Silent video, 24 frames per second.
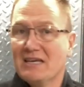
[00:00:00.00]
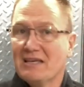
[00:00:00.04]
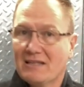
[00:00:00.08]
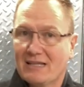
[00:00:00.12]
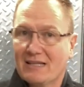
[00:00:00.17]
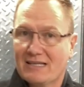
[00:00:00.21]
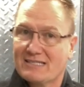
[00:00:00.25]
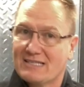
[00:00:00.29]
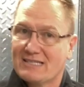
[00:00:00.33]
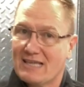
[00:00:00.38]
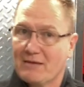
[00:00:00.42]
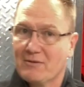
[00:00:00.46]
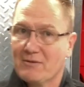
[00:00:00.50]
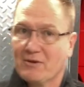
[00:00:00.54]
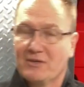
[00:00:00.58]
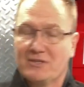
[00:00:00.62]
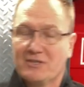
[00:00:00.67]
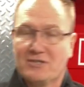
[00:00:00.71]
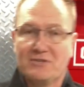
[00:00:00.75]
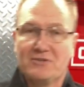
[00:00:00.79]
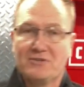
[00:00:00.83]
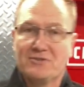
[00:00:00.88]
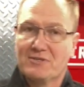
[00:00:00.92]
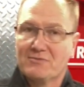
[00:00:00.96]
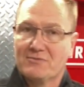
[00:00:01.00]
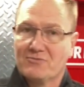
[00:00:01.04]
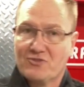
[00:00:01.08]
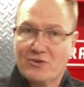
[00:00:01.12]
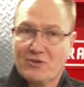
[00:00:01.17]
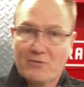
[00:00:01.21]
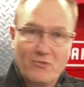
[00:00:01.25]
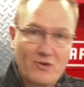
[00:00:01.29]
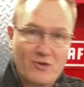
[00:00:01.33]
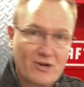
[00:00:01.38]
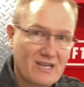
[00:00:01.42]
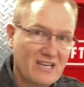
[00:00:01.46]
let's say I'm going to do some
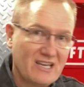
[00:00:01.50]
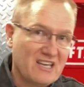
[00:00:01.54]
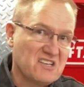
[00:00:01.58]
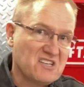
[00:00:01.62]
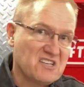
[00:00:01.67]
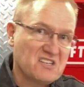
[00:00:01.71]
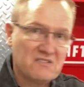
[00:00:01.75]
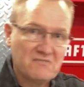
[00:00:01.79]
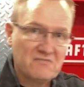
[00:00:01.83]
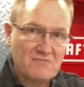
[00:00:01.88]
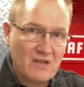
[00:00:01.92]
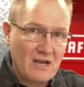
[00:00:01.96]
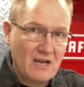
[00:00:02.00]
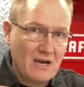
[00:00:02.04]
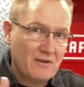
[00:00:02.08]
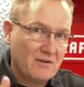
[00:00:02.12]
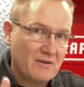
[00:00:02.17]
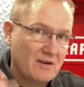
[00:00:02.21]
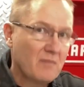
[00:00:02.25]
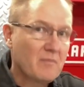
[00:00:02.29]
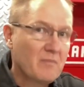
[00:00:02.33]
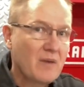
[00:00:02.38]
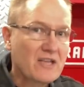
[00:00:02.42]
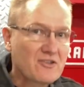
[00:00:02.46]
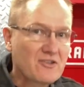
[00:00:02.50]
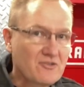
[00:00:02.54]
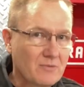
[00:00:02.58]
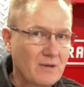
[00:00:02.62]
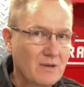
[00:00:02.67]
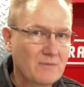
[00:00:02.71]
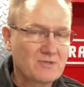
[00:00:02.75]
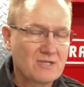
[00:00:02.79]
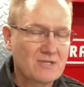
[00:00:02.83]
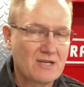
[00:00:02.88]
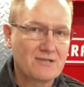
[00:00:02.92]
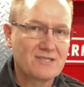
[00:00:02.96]
trim work in a bedroom
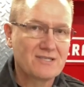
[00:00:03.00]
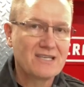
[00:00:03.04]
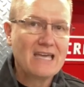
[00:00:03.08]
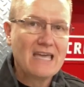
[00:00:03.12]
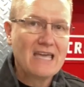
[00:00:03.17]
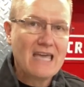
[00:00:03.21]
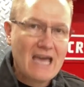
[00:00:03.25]
upstairs.